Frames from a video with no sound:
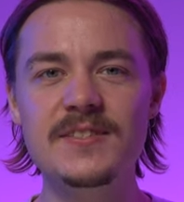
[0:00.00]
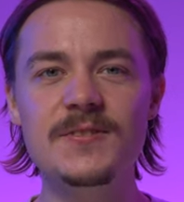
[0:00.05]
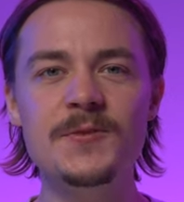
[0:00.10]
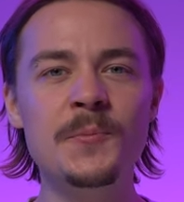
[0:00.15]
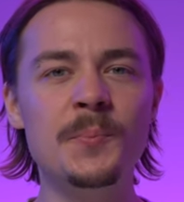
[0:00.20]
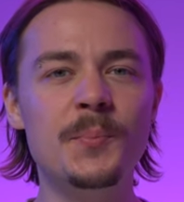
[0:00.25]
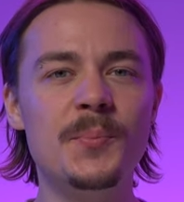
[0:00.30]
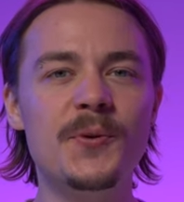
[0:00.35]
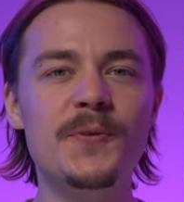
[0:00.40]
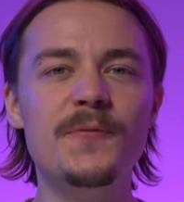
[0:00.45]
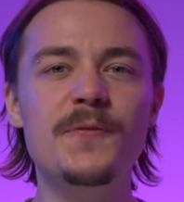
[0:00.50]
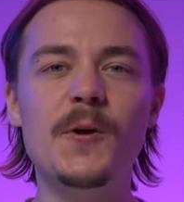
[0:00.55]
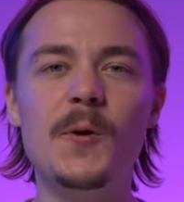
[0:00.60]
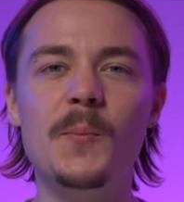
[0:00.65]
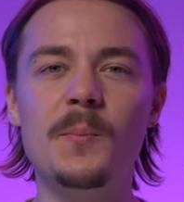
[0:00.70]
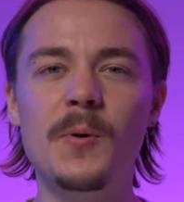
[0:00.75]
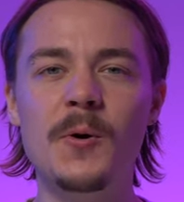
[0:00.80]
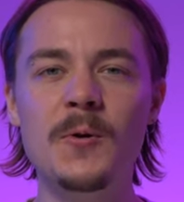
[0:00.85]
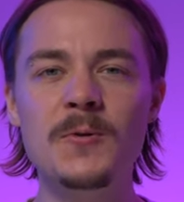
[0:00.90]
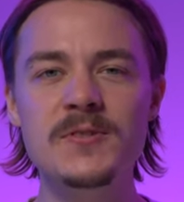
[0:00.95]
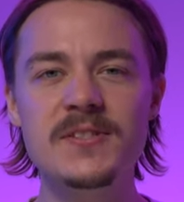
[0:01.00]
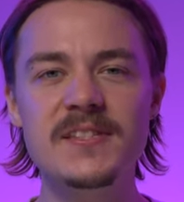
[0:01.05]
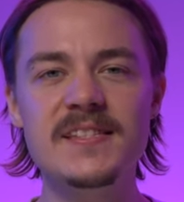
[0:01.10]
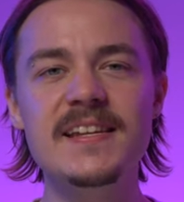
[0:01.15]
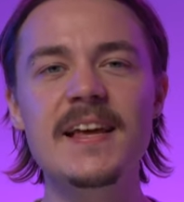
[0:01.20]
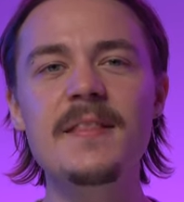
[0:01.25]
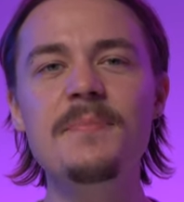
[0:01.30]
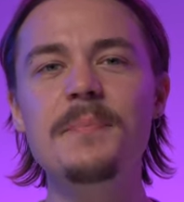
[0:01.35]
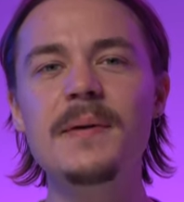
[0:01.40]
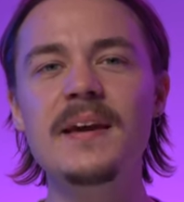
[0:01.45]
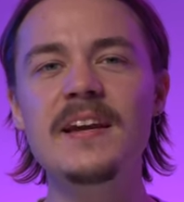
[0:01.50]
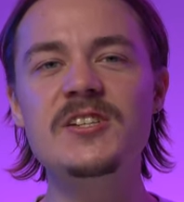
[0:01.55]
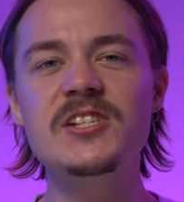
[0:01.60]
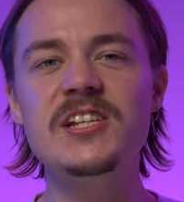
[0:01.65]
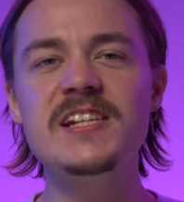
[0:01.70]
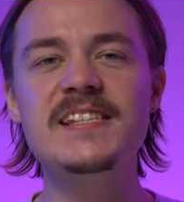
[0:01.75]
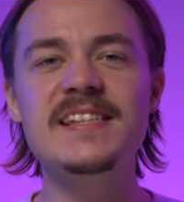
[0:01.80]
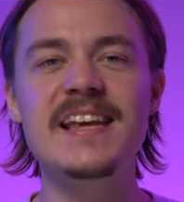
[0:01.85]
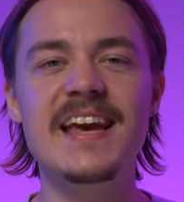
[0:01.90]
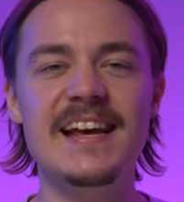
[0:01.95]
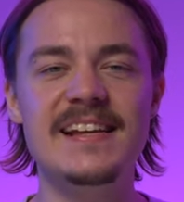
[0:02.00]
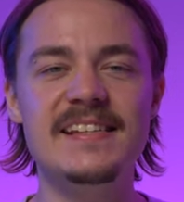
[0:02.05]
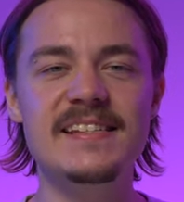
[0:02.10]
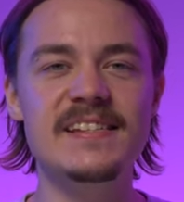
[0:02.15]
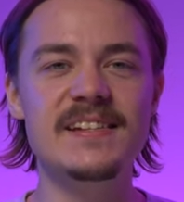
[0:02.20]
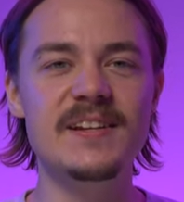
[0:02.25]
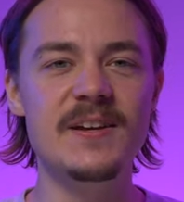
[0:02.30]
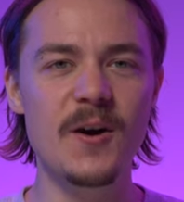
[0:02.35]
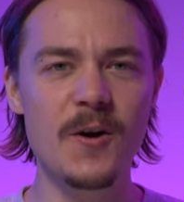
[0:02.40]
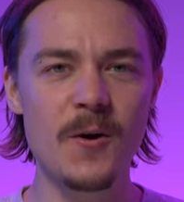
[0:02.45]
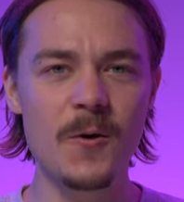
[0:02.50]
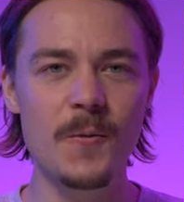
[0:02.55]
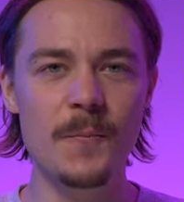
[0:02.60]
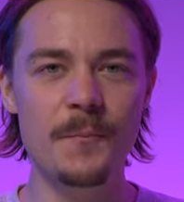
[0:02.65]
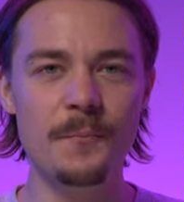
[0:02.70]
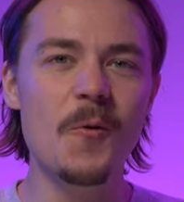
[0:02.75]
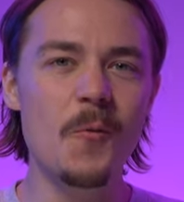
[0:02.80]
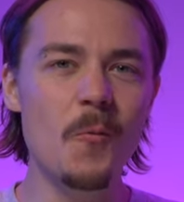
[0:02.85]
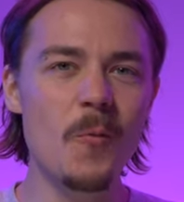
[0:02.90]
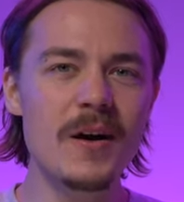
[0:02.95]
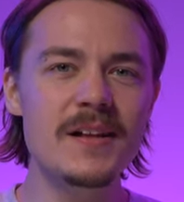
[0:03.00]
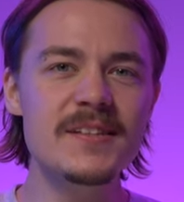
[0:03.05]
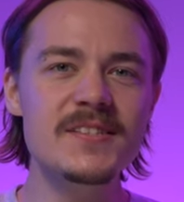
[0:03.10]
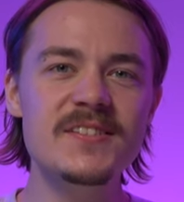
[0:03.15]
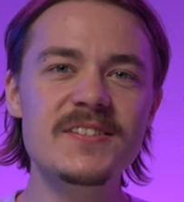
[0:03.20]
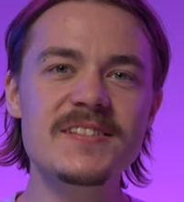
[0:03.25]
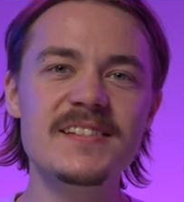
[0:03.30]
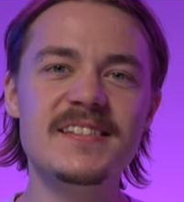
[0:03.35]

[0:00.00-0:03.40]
to improve your posts and pages' SEO. Once you